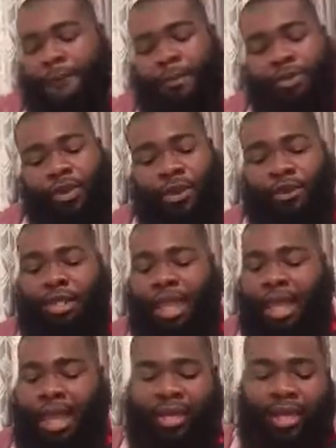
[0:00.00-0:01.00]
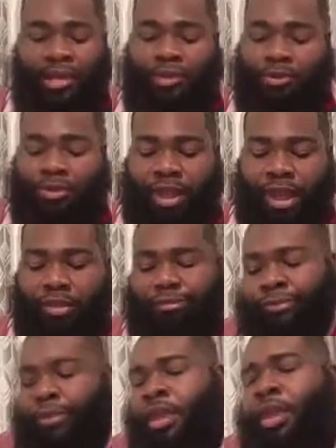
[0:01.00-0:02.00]
So they had that little thing.
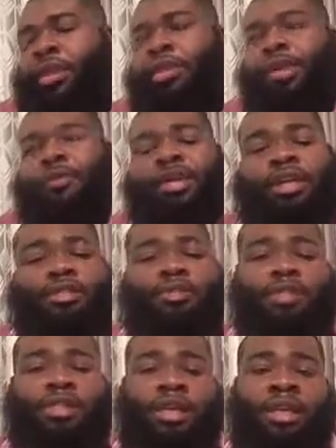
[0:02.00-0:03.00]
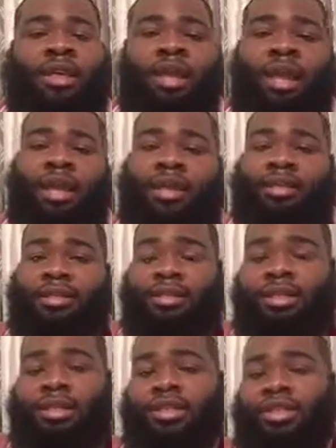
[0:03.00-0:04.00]
Then we get to a scene. Hannah's in
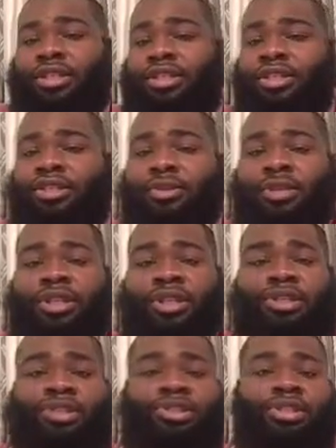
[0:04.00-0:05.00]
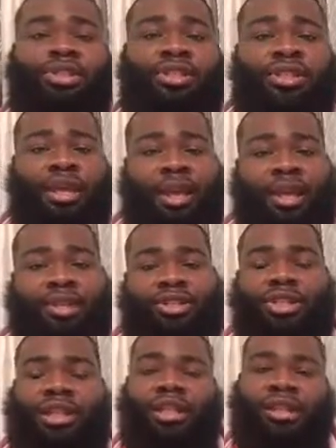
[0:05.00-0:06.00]
the kitchen. She's doing dishes. She's singing.
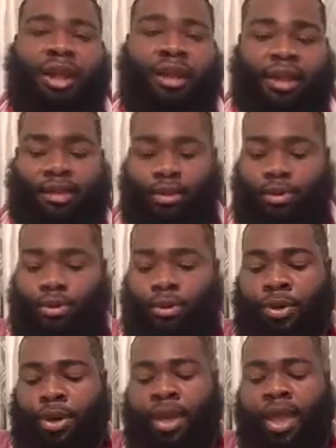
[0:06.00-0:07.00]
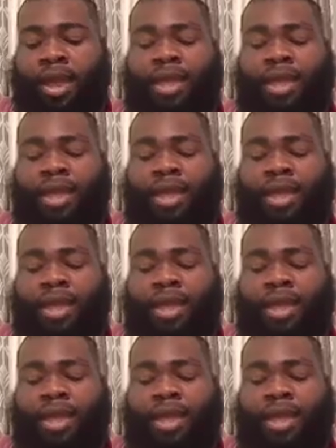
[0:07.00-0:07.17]
She get a knock at the door.